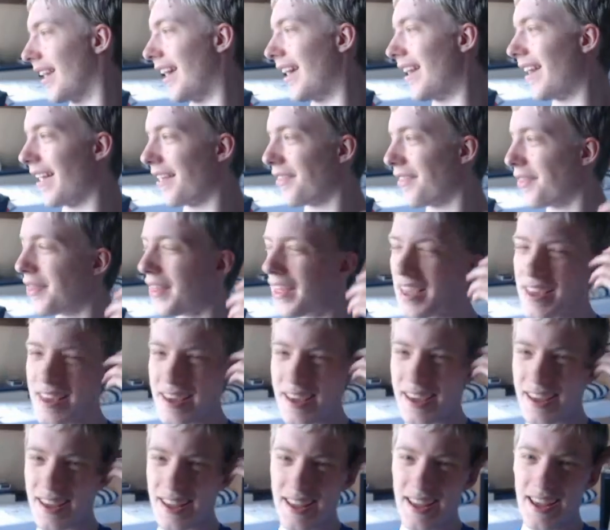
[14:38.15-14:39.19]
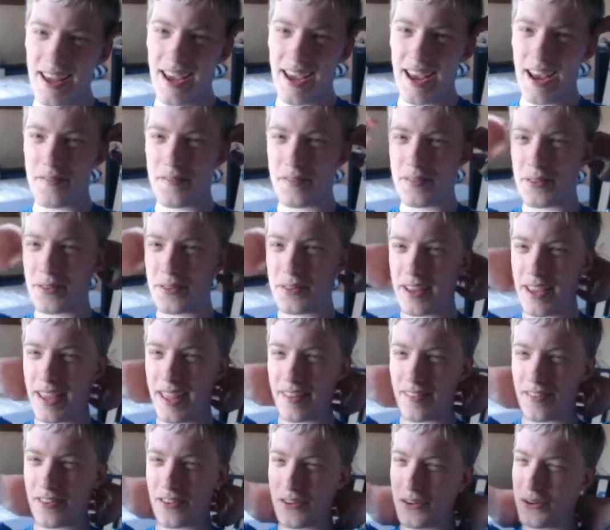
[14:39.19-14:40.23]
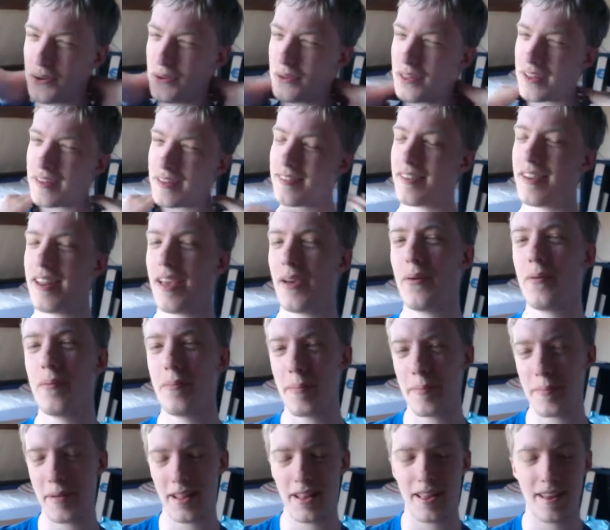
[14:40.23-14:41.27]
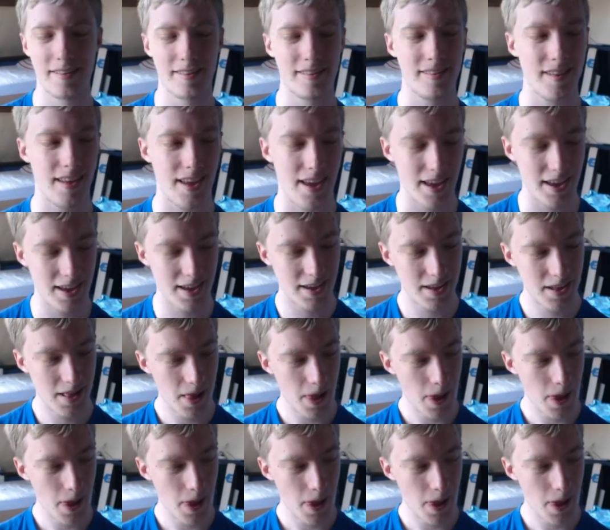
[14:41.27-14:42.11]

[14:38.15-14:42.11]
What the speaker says: And I think, even though the kids knew that today would be my last day,